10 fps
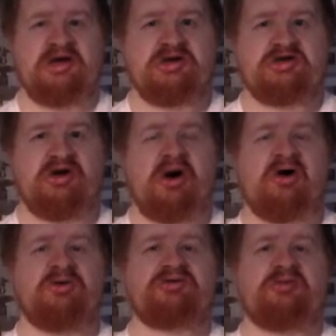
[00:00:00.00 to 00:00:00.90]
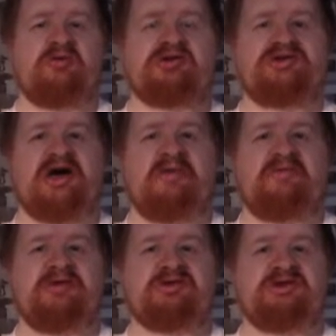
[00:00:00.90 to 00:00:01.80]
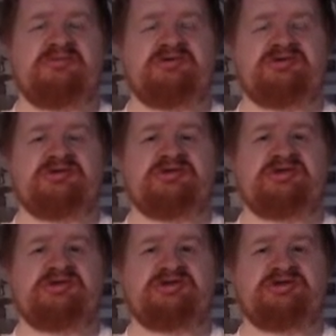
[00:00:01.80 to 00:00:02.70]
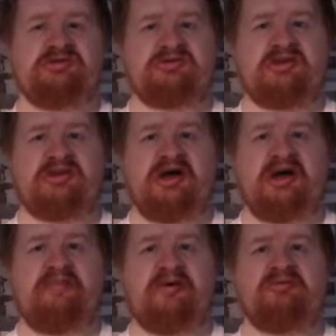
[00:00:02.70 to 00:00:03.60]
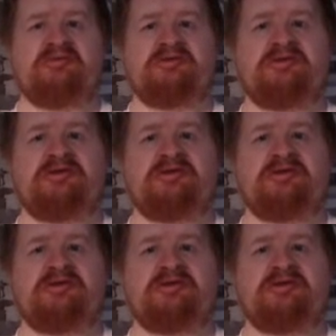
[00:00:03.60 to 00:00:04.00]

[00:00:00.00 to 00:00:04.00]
She also wasn't happy that she wasn't consulted about